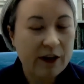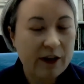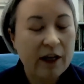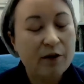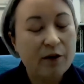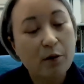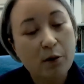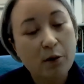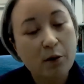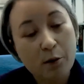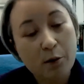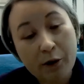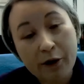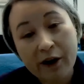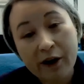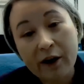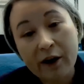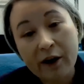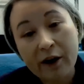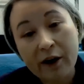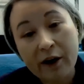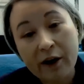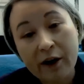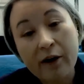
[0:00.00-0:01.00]
what we're working on
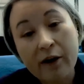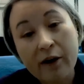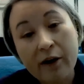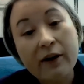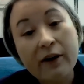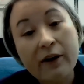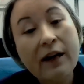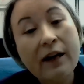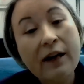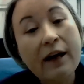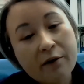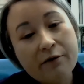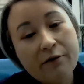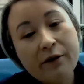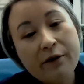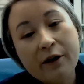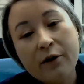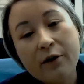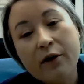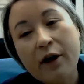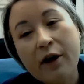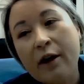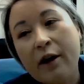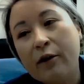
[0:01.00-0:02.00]
now, trying to figure
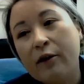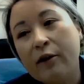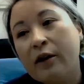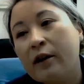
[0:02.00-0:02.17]
out,